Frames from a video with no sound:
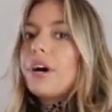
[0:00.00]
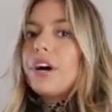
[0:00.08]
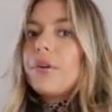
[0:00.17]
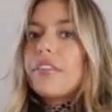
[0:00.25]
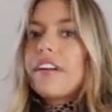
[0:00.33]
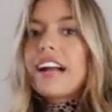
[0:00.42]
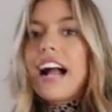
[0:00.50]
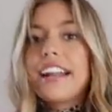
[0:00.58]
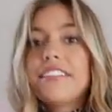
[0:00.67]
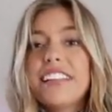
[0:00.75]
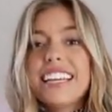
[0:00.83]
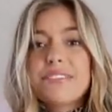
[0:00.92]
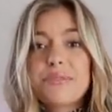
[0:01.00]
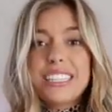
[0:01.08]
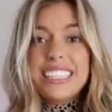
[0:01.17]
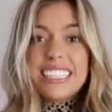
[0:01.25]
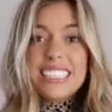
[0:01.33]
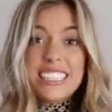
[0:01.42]
know. They're kind of, like,
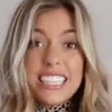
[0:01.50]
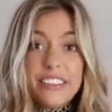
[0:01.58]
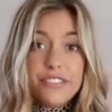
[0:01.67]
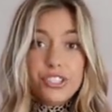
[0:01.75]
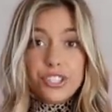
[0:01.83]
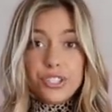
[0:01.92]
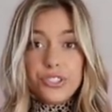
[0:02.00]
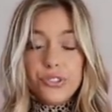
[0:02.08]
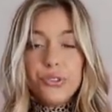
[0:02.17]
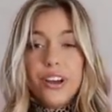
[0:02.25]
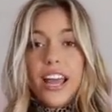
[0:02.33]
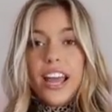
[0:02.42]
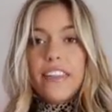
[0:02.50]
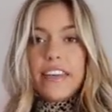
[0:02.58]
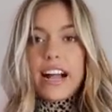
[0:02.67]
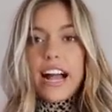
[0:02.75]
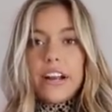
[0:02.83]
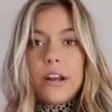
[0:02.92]
really stiff, too.
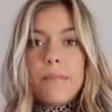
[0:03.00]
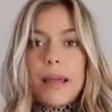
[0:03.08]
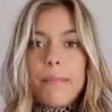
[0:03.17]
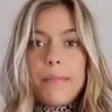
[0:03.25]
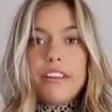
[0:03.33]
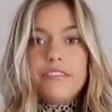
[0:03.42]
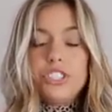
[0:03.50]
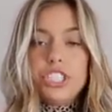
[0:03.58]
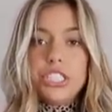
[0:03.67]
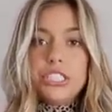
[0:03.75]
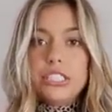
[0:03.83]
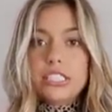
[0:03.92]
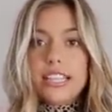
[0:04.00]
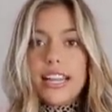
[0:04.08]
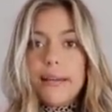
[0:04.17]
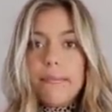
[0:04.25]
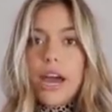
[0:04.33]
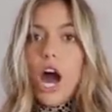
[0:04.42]
They kind of remind me of jeans that,
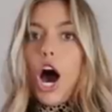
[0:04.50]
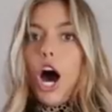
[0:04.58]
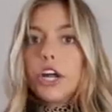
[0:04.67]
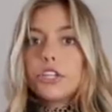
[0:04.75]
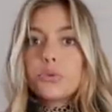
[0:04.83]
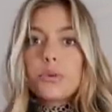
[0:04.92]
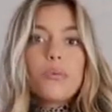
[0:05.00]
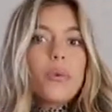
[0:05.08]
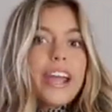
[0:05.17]
like, my aunt would